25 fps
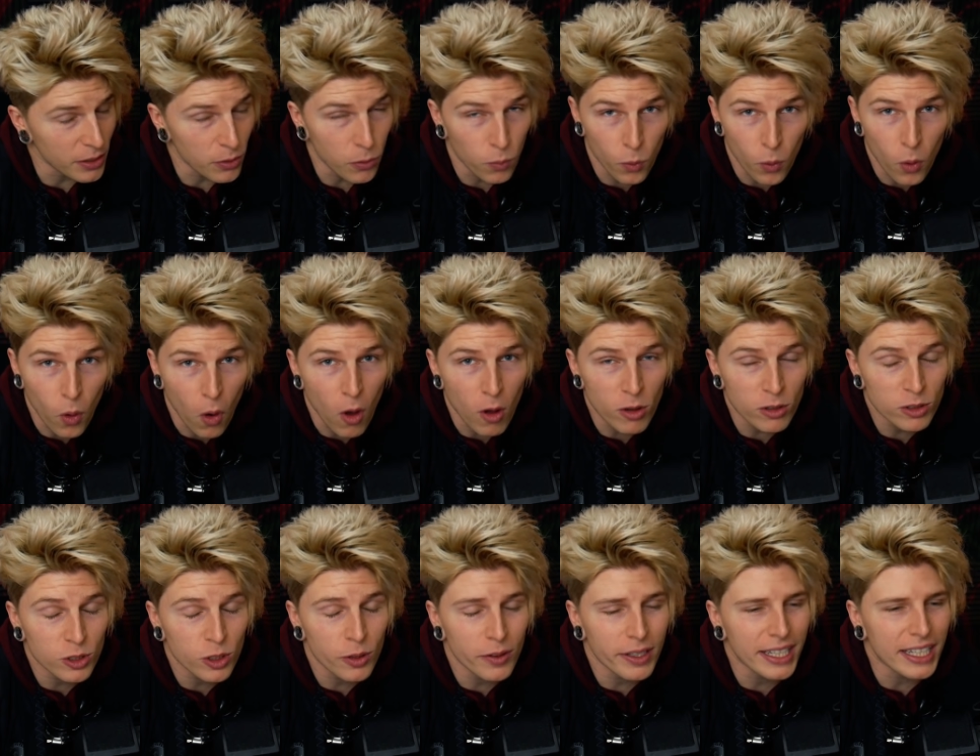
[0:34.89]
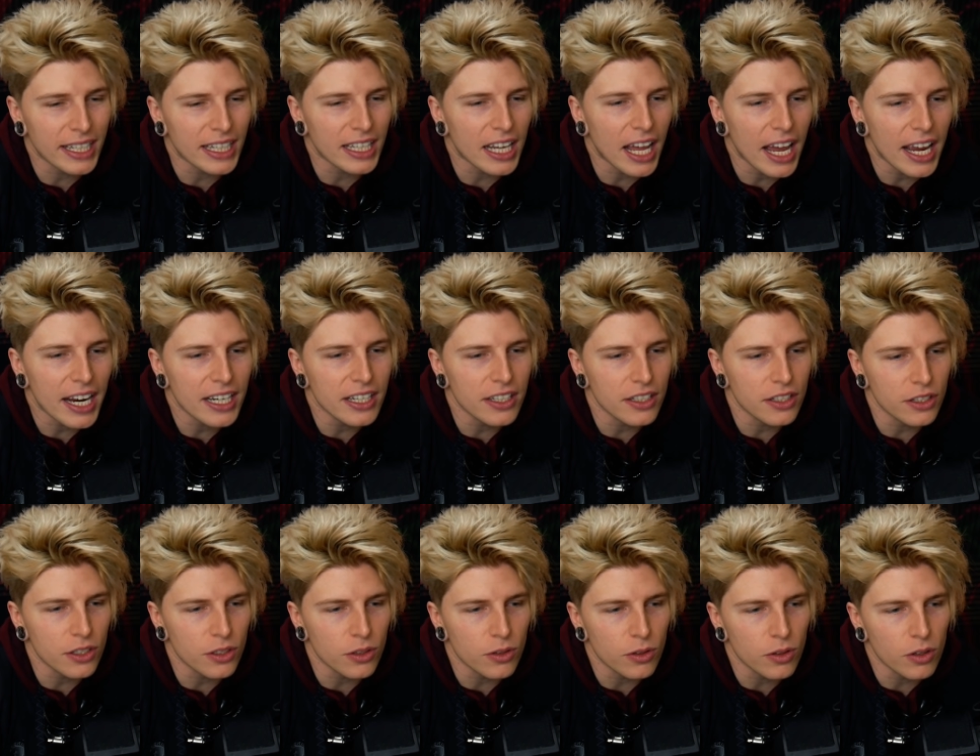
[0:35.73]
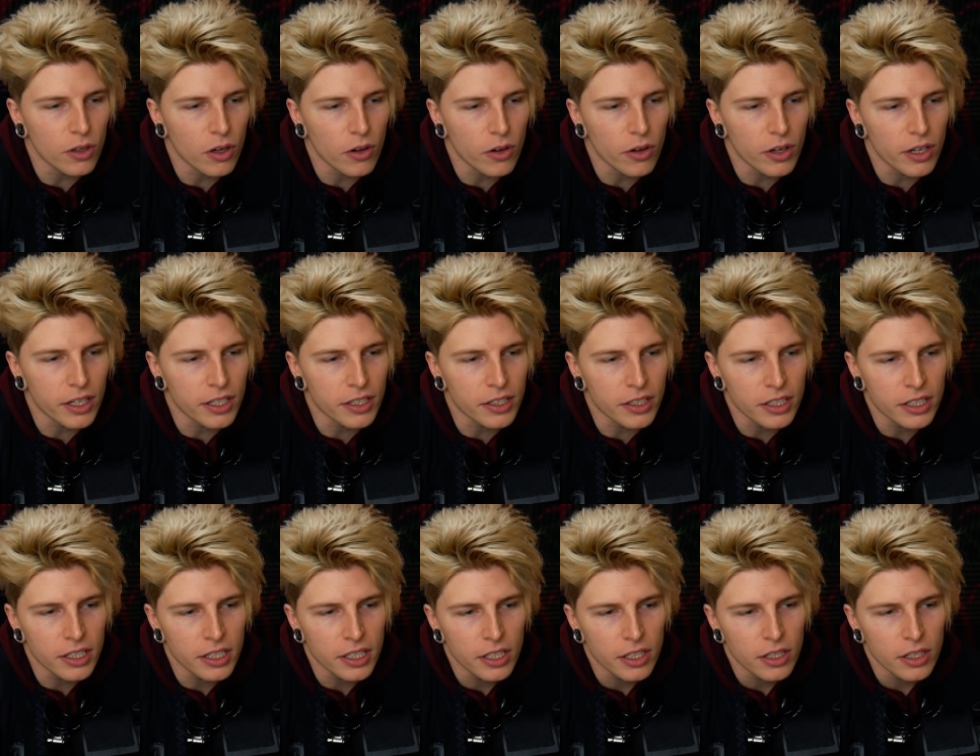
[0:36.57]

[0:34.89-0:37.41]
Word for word: it will also enlighten you on